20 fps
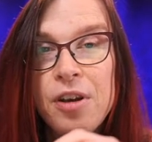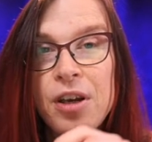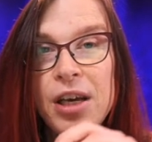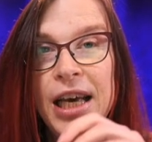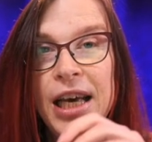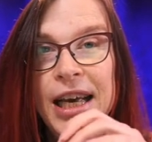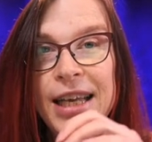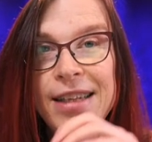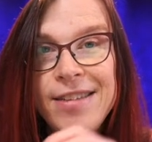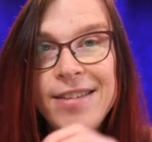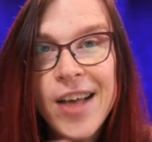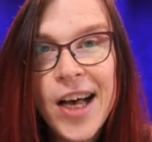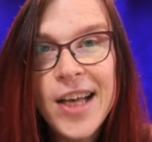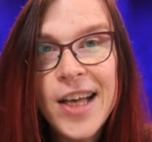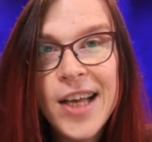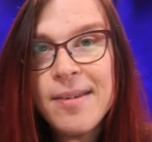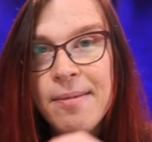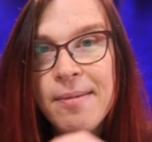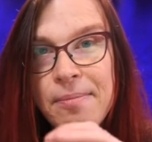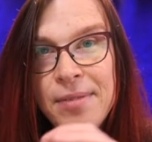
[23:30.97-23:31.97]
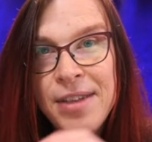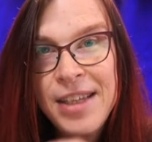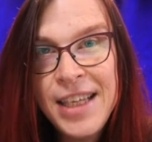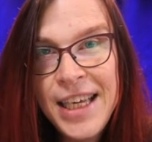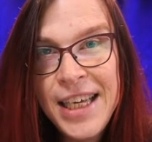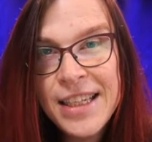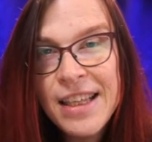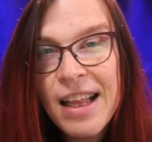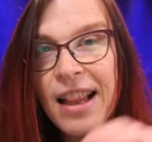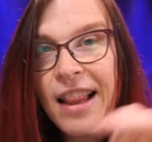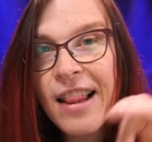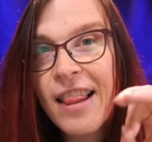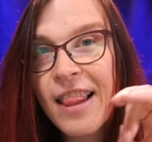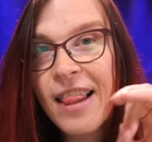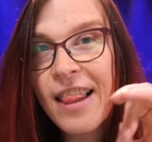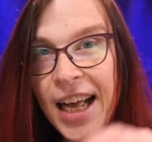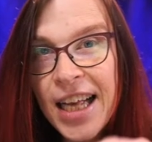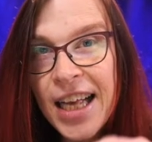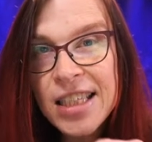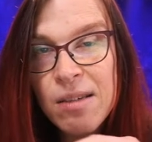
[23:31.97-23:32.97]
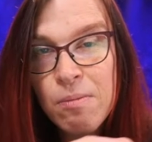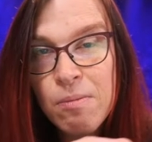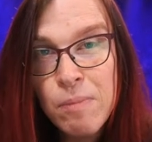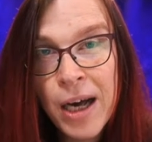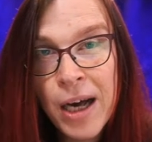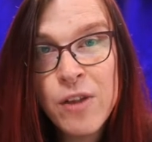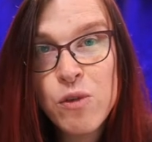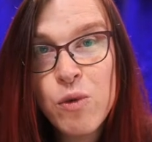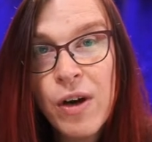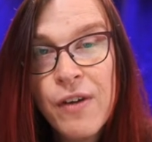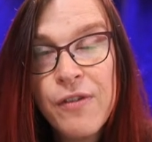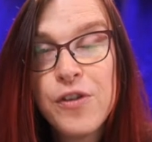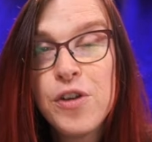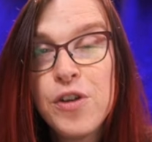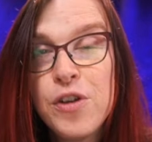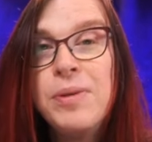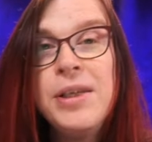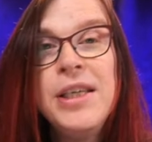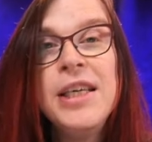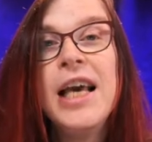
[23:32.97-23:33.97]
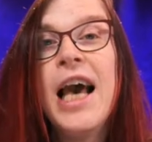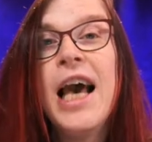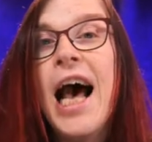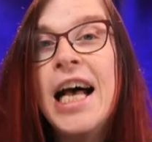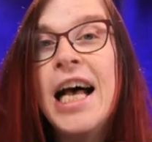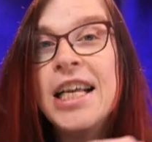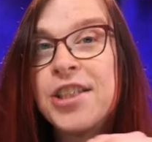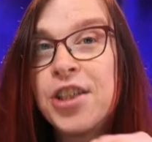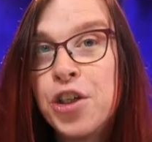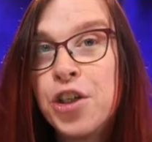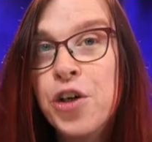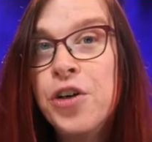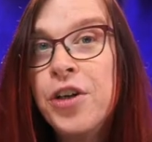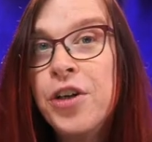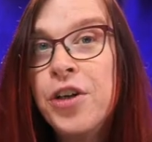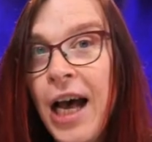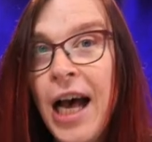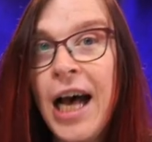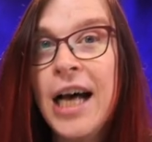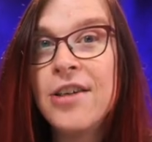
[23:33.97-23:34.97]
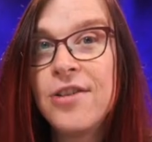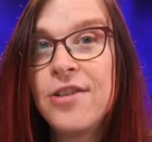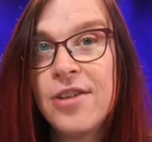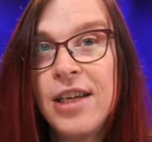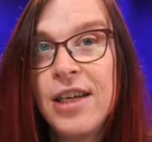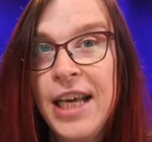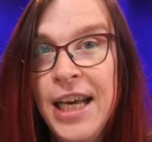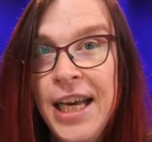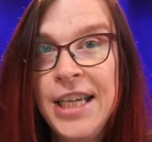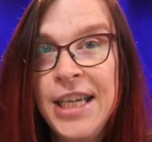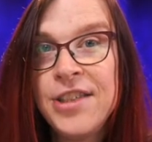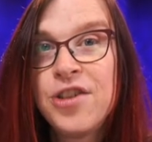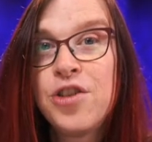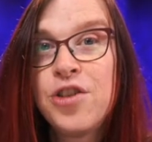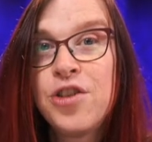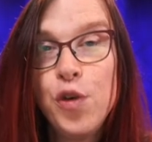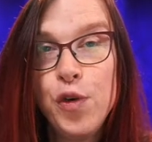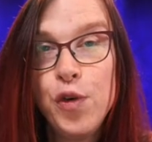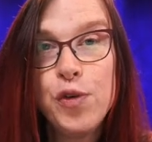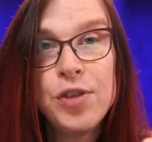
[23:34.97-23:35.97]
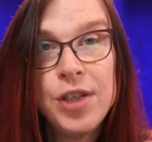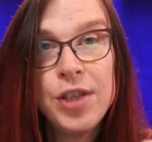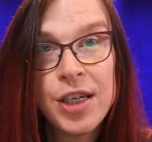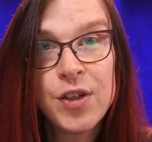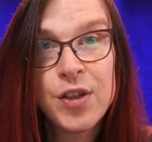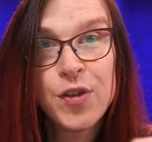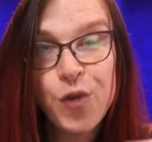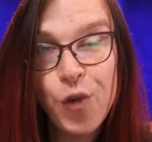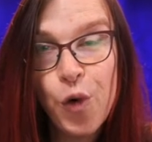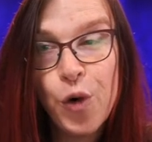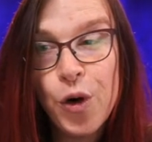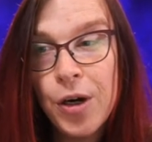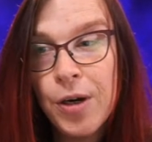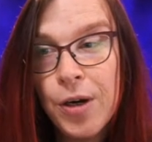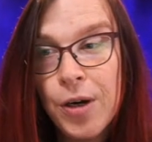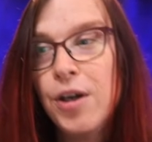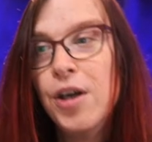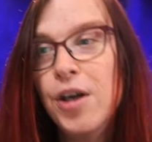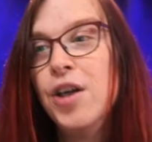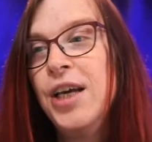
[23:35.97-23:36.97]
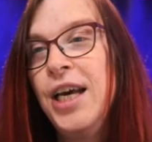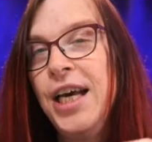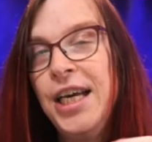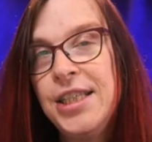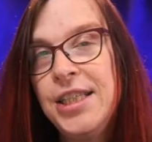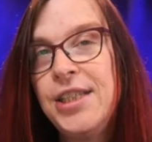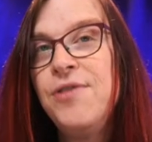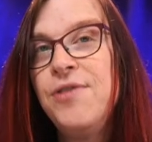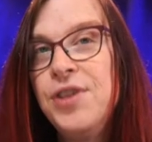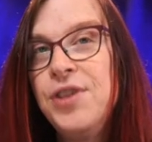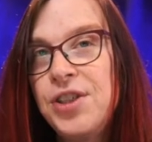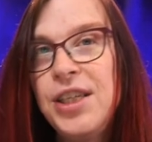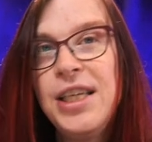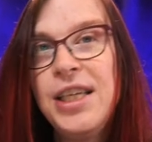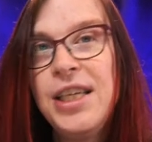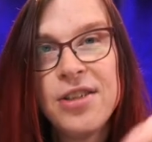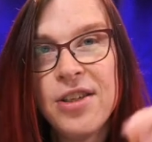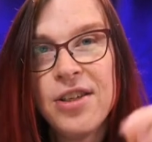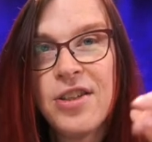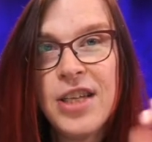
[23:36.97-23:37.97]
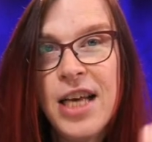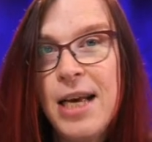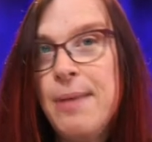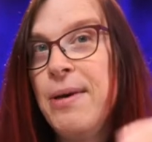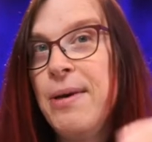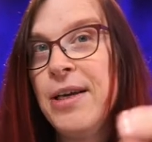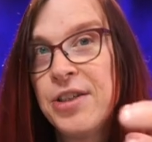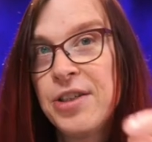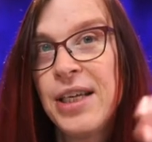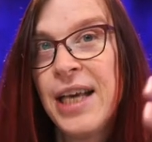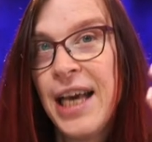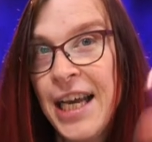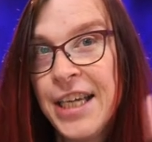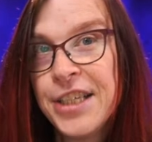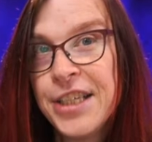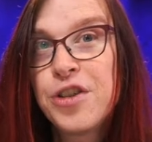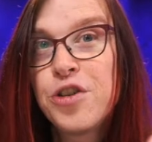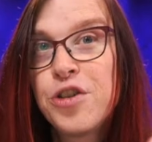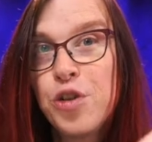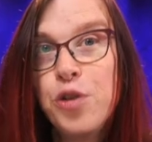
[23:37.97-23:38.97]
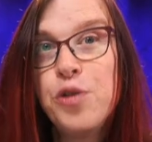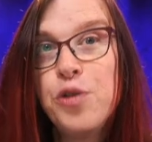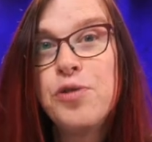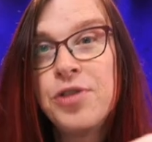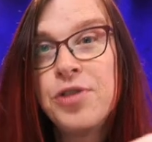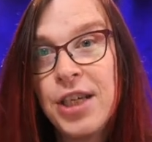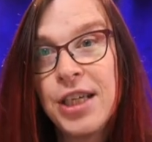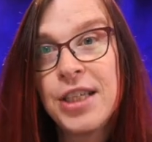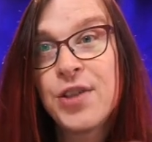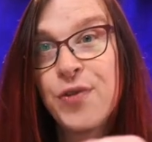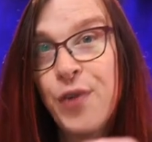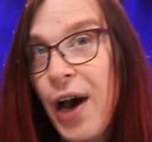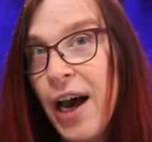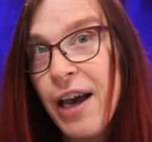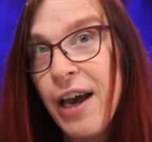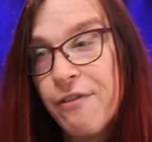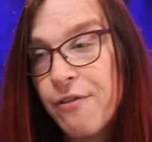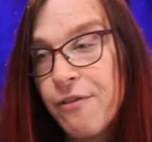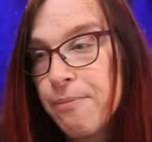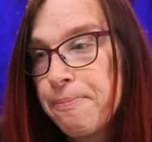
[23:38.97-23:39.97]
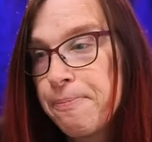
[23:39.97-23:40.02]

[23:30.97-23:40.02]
it does need less bandwidth to be as good as H.264. HEVC is the same as H.265.